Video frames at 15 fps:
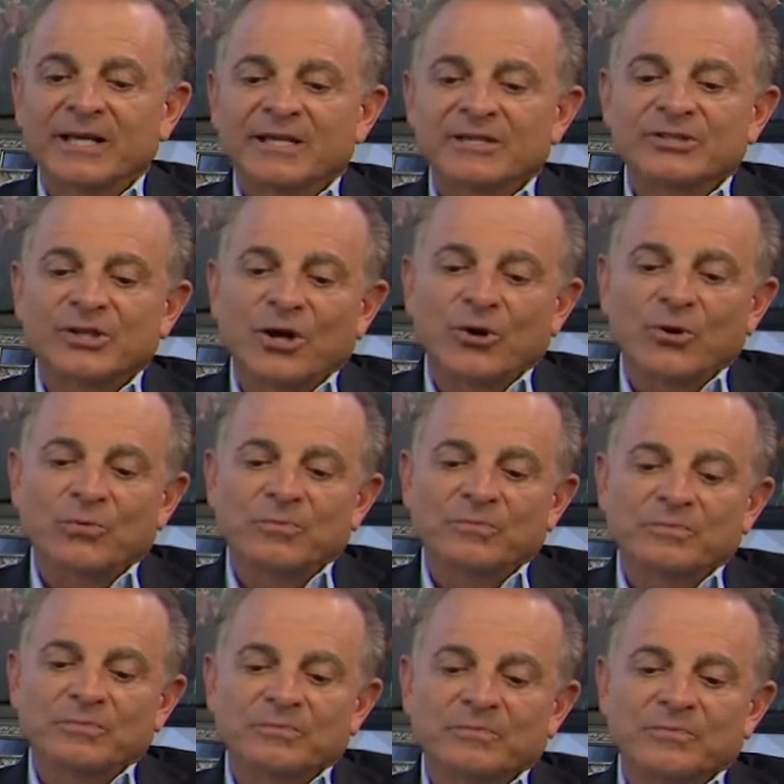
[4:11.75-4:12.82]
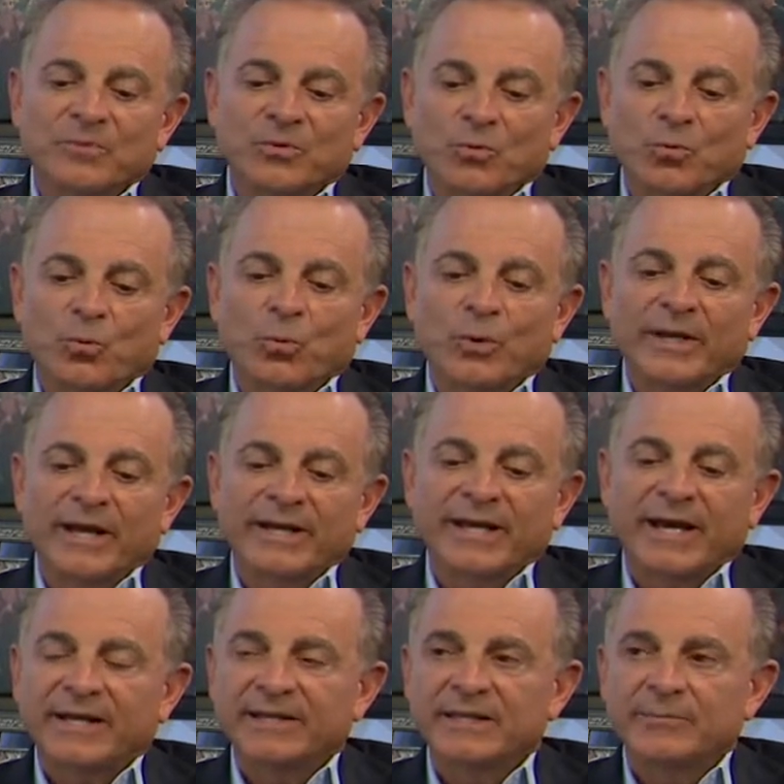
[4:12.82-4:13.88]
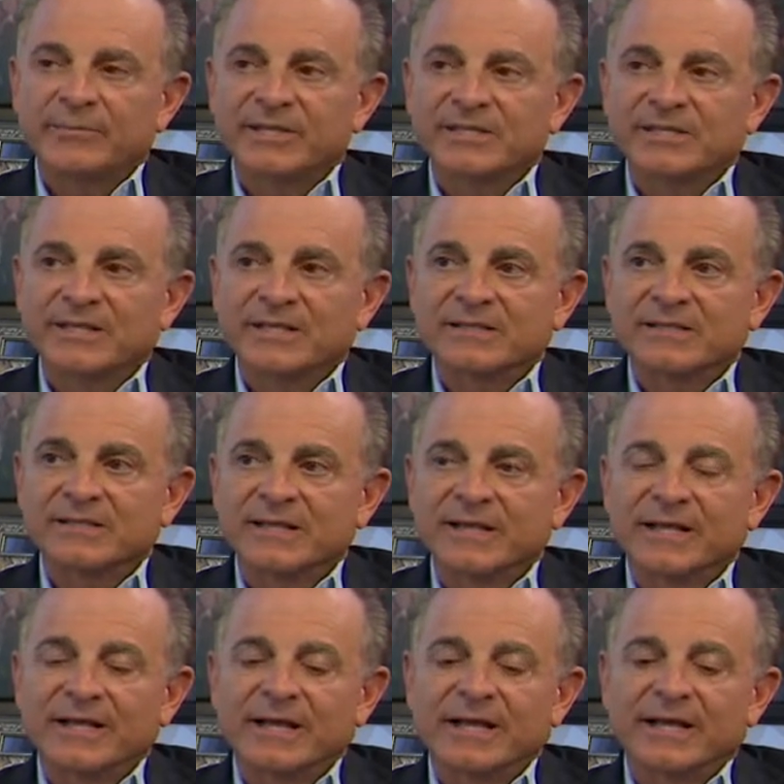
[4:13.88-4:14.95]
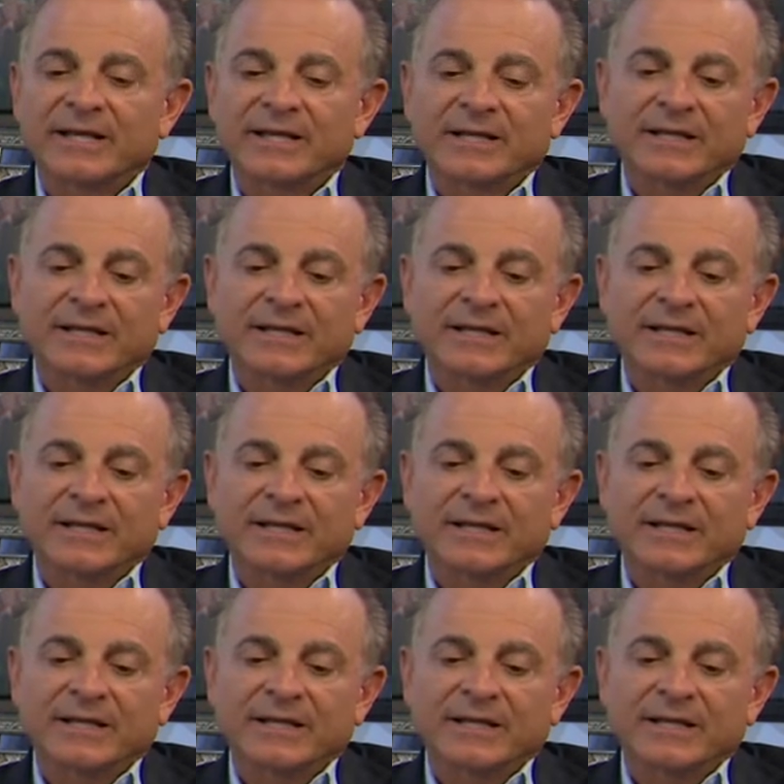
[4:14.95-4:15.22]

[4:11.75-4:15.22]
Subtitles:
So when I got in the business and I